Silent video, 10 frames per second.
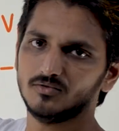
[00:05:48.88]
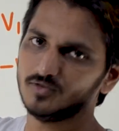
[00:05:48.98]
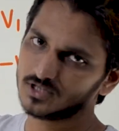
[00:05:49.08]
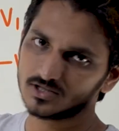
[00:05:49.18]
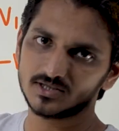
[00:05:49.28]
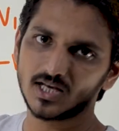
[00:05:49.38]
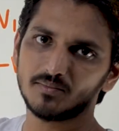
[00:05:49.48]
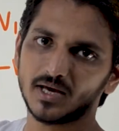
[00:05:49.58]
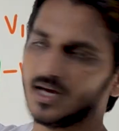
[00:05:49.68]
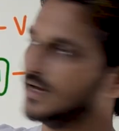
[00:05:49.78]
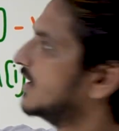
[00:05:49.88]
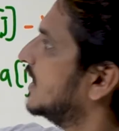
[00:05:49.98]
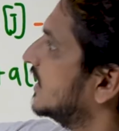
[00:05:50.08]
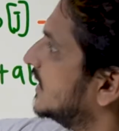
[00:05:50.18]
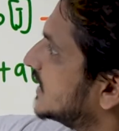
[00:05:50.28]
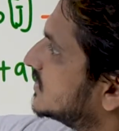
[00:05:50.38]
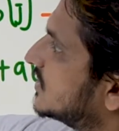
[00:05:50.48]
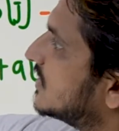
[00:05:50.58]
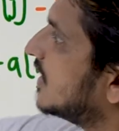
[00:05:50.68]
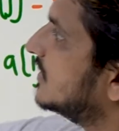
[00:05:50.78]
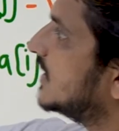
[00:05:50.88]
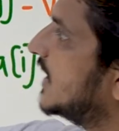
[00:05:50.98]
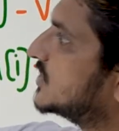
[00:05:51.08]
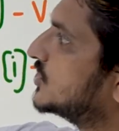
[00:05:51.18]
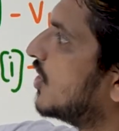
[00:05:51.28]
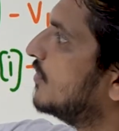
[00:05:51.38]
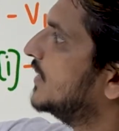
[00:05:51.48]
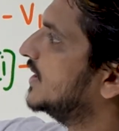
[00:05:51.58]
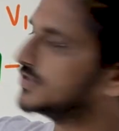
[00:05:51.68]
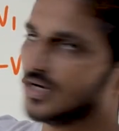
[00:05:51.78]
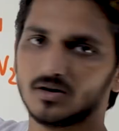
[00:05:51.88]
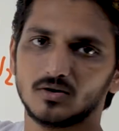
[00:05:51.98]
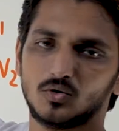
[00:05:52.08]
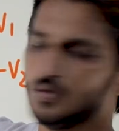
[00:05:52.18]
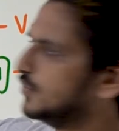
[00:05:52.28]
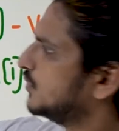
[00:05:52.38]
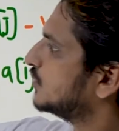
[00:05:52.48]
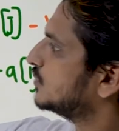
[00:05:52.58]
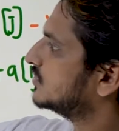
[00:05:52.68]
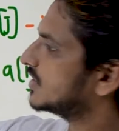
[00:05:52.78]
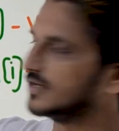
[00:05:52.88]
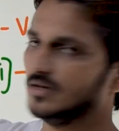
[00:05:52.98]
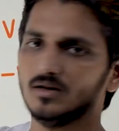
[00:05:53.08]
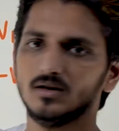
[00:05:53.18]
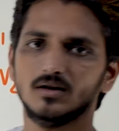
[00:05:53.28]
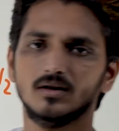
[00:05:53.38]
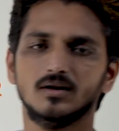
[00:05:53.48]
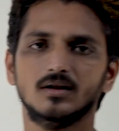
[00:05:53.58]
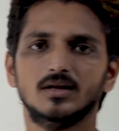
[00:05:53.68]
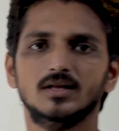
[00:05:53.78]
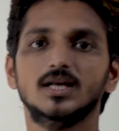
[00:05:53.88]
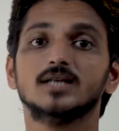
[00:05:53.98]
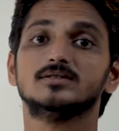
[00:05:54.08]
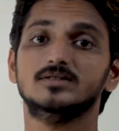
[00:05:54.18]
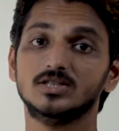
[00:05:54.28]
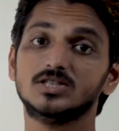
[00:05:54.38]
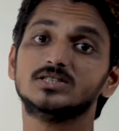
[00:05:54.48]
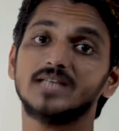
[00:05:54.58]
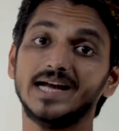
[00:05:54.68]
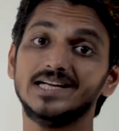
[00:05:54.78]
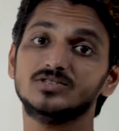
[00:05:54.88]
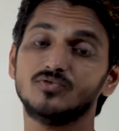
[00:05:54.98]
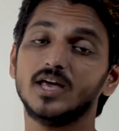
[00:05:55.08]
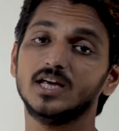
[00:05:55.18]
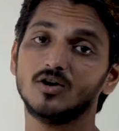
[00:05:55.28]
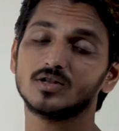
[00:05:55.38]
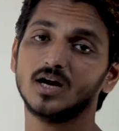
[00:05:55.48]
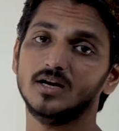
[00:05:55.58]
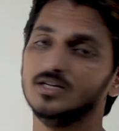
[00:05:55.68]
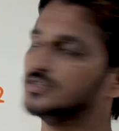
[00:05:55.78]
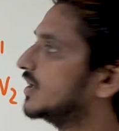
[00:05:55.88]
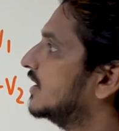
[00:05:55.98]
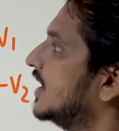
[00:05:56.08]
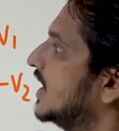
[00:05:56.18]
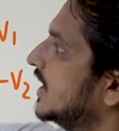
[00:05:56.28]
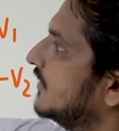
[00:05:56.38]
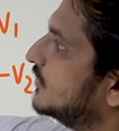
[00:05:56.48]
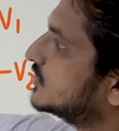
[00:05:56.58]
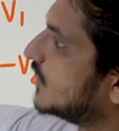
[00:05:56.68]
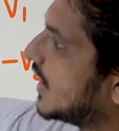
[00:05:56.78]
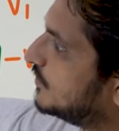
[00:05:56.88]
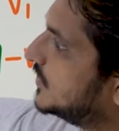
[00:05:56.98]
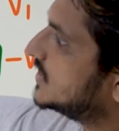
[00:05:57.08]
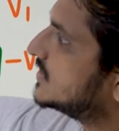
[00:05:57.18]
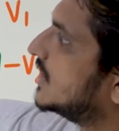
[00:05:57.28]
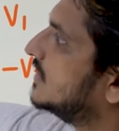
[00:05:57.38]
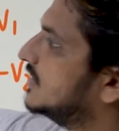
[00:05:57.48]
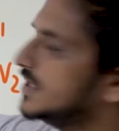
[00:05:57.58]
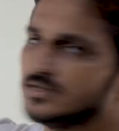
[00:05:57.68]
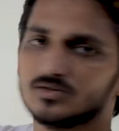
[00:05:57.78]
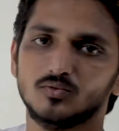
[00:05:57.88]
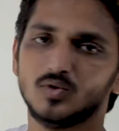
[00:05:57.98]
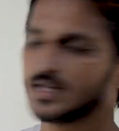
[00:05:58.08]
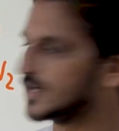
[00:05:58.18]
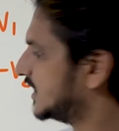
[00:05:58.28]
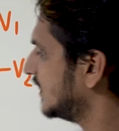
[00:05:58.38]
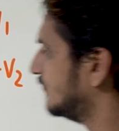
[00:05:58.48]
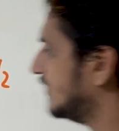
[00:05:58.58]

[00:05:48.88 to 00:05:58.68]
which is same again. Next try the next combination 2, 3. Yes, this is satisfying our condition. If you swap this and this, we are getting